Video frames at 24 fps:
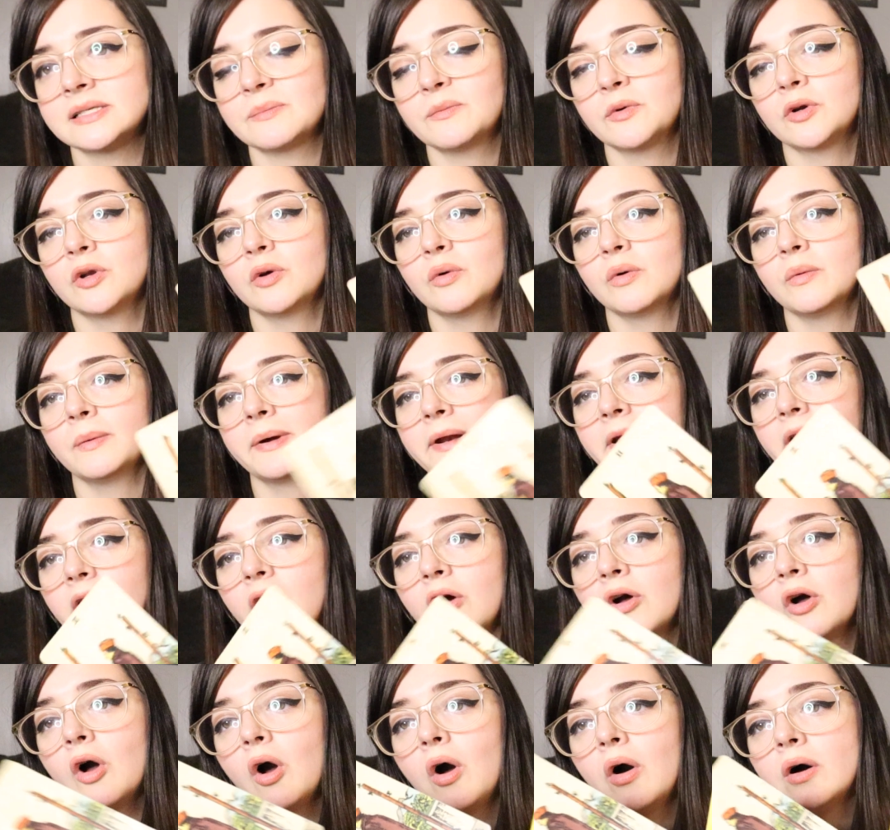someone who will win at
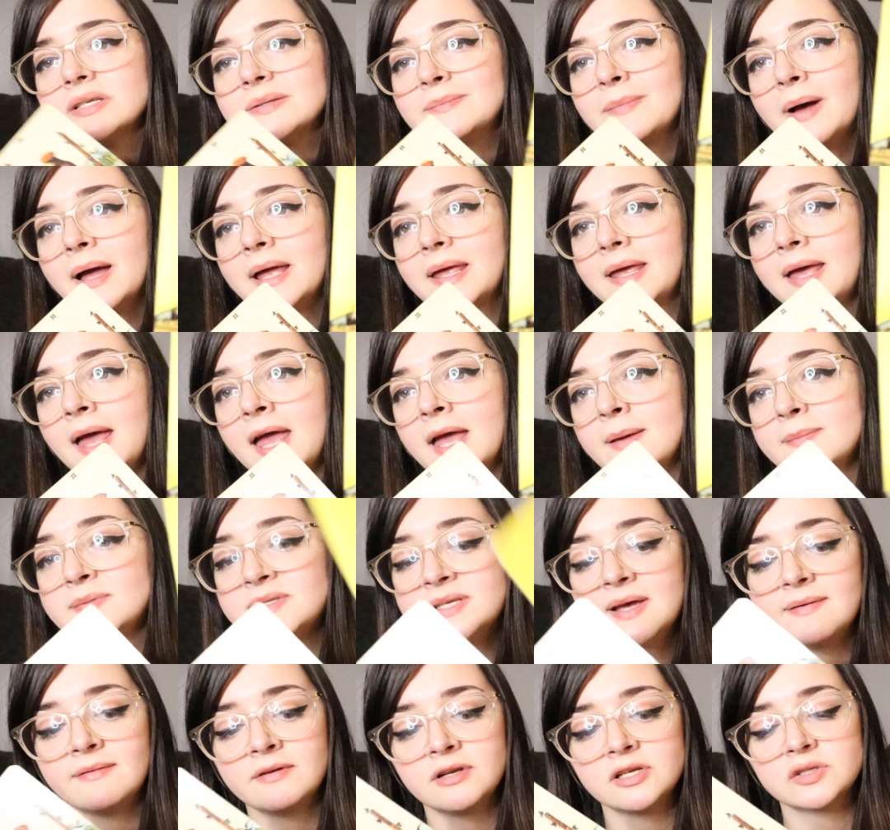all costs, mind game.
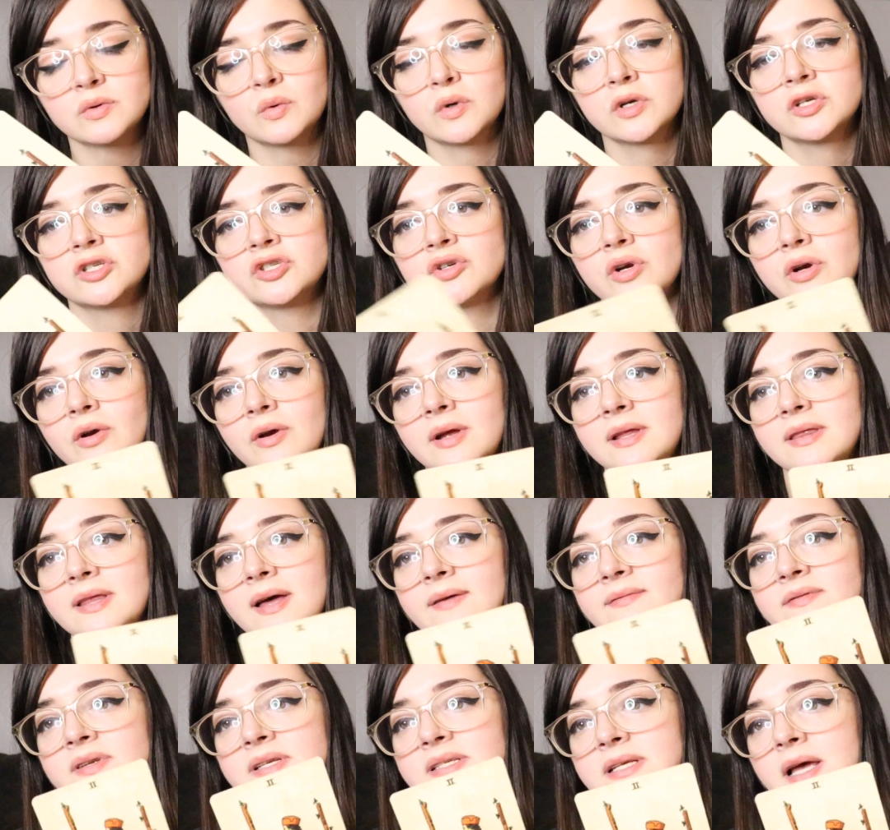7 of Swords, trickery,
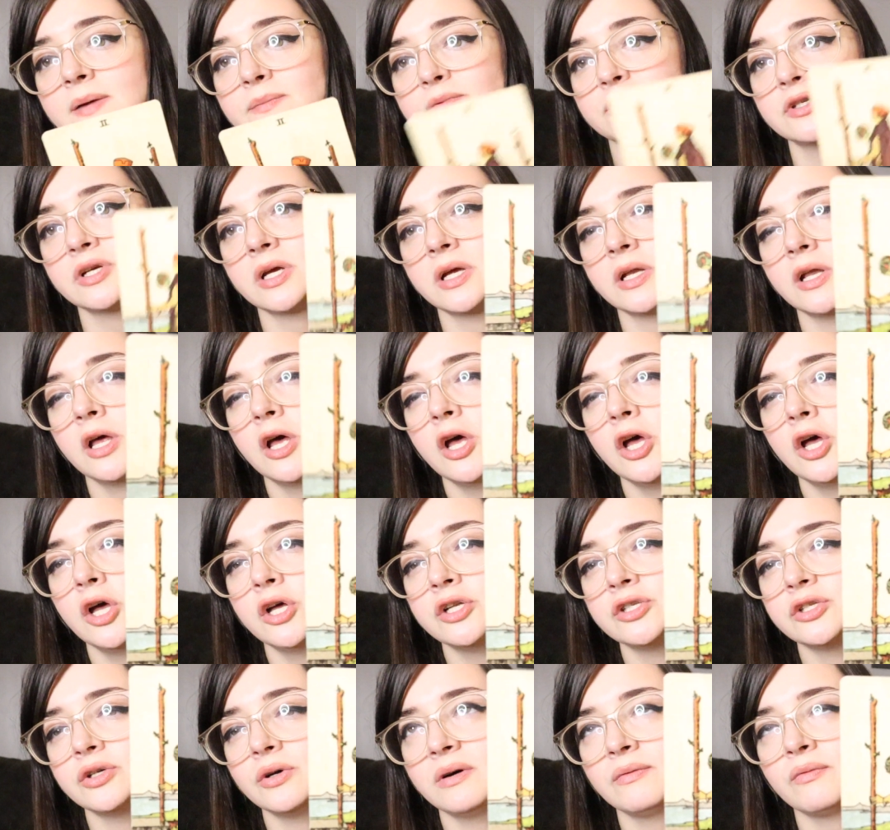theft, deception.
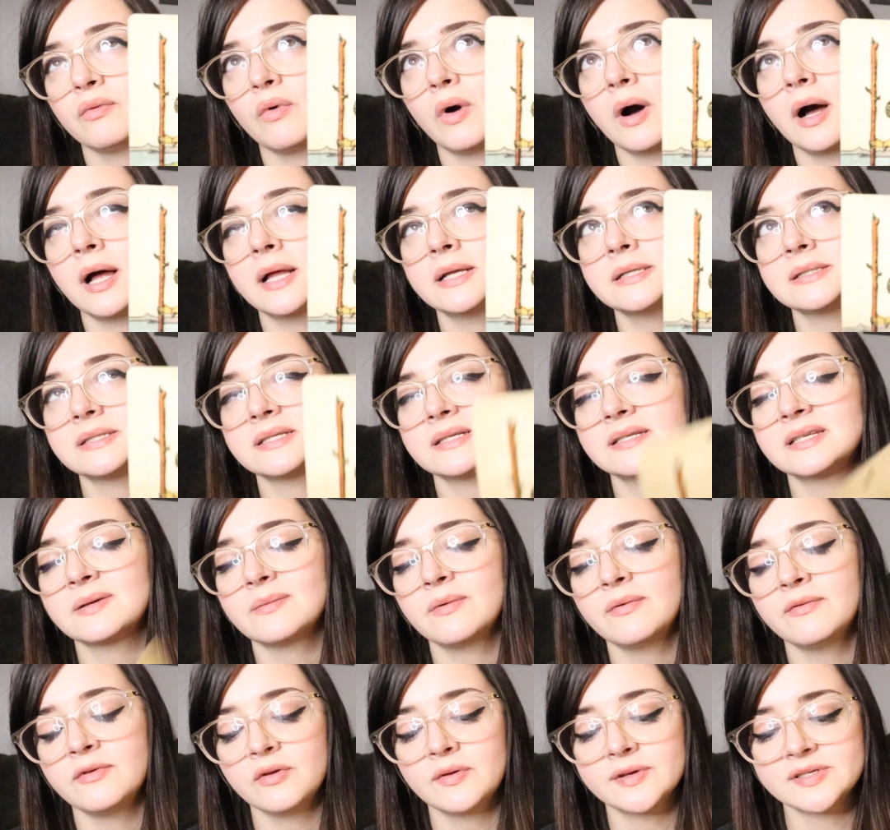2 of Wands.
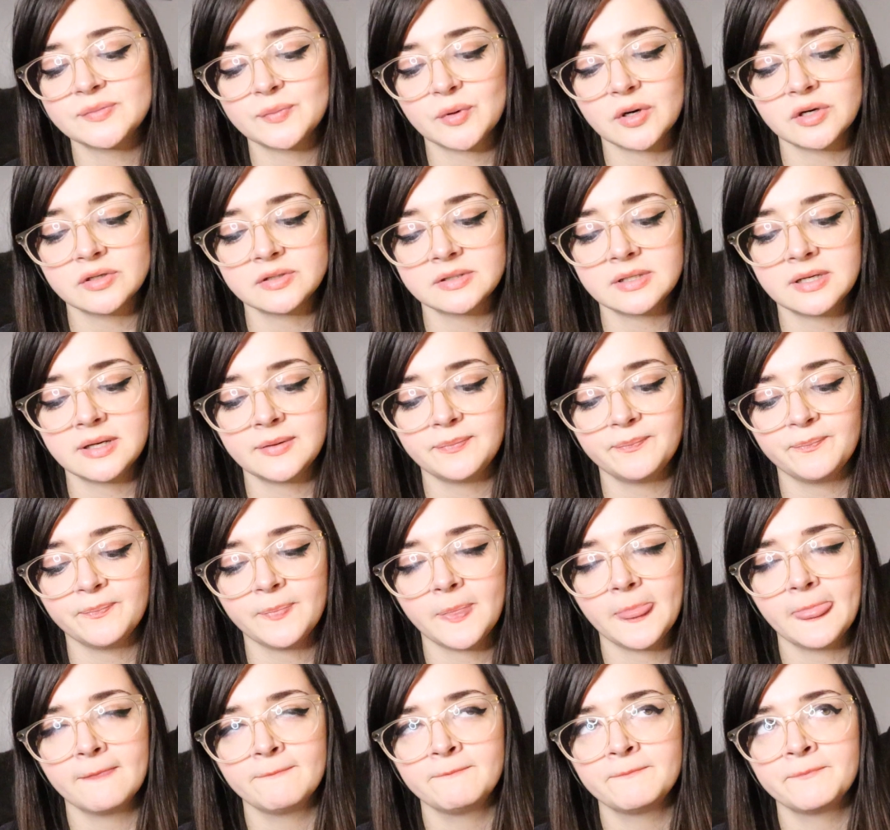Some of you, this
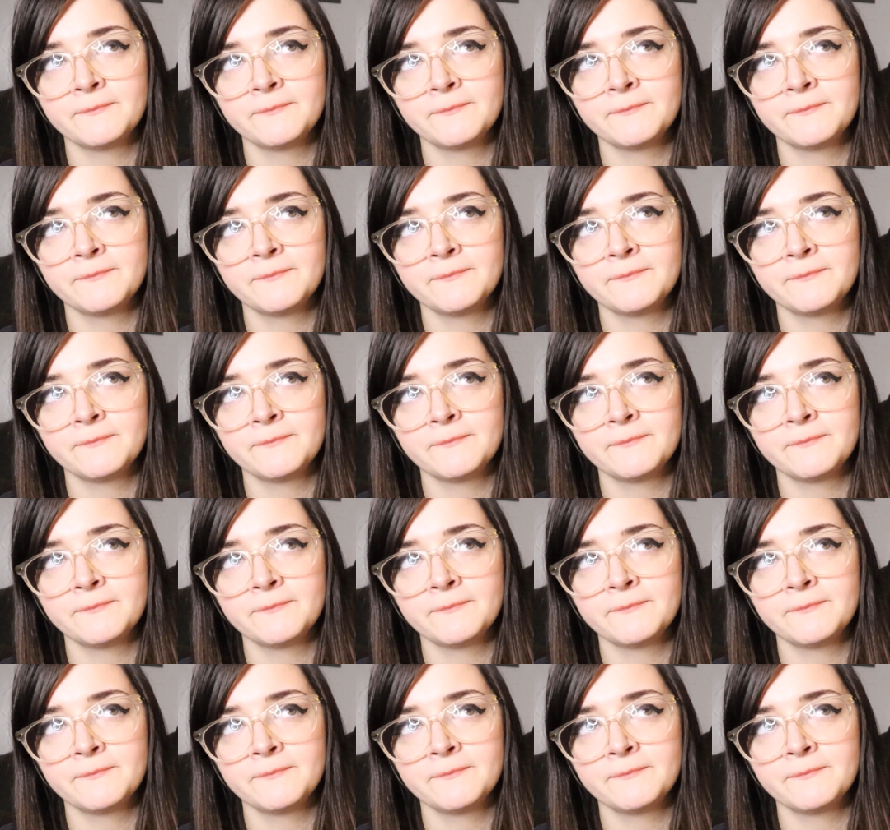person...